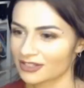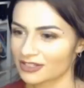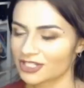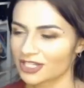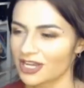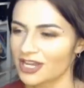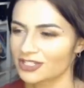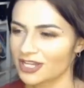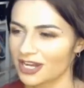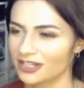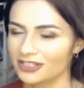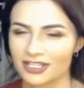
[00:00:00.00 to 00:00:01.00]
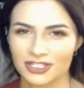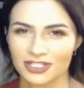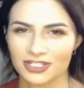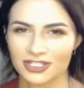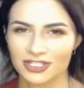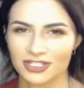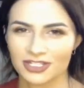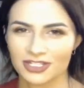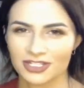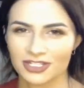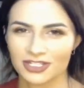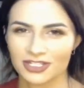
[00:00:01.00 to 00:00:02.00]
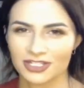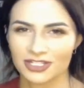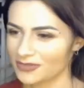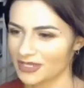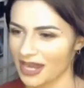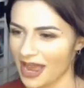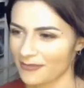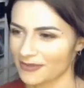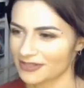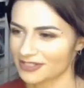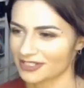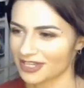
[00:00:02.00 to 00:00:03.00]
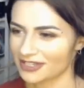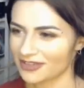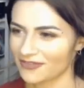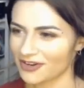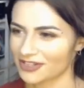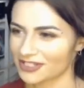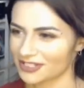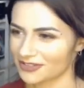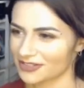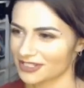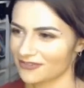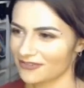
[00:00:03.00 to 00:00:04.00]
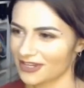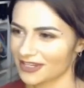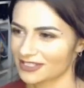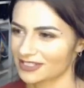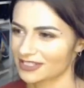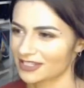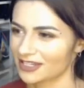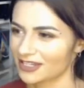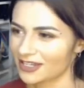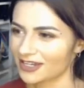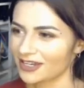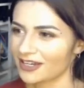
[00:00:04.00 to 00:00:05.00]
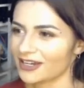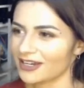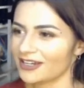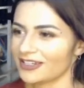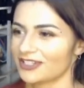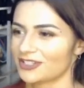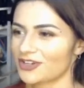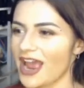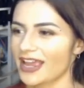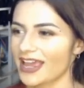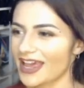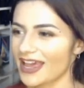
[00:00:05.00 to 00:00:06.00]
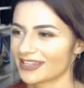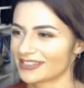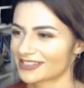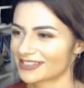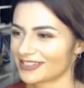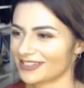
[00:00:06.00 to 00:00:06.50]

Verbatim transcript: and she she kind of looked like she, something happened. She's got that very Cersei face. The dragons!